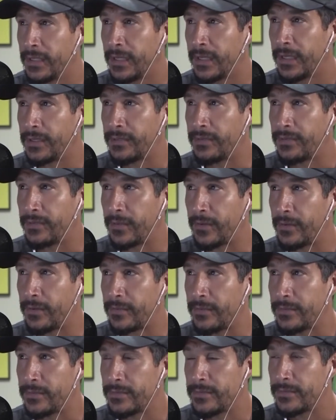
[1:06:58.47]
And
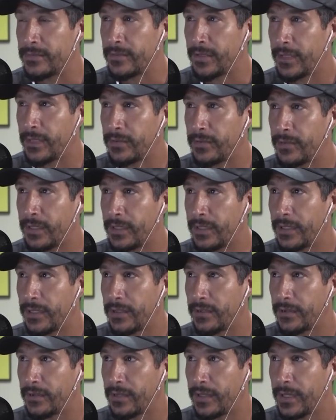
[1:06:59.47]
so, like, looking
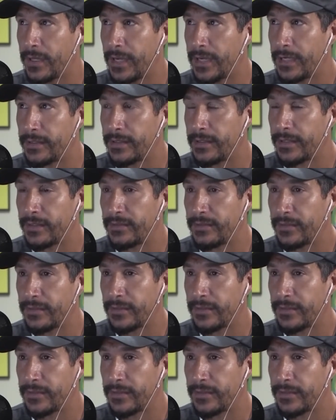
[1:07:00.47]
at all that, it's a